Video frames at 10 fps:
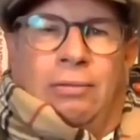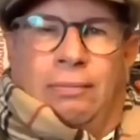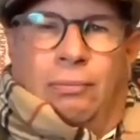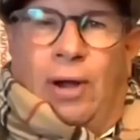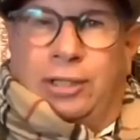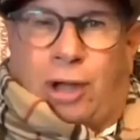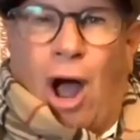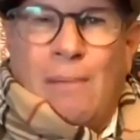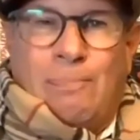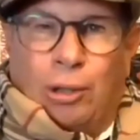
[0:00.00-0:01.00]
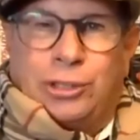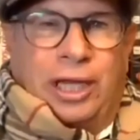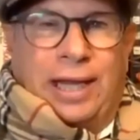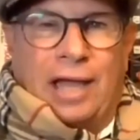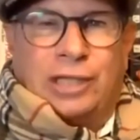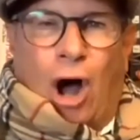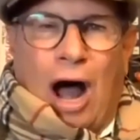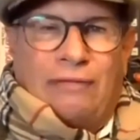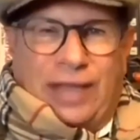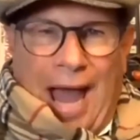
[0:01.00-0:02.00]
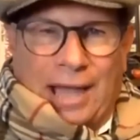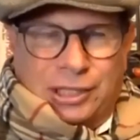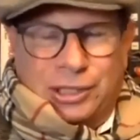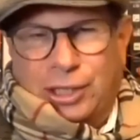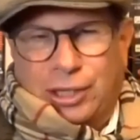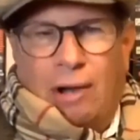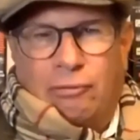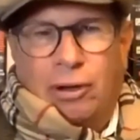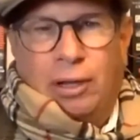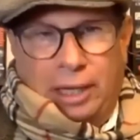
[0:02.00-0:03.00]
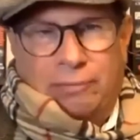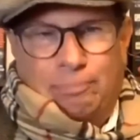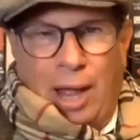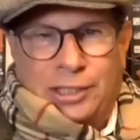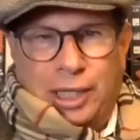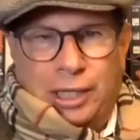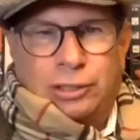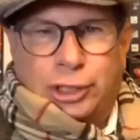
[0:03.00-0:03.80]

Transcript: when composting has off gases that aren't really pleasant.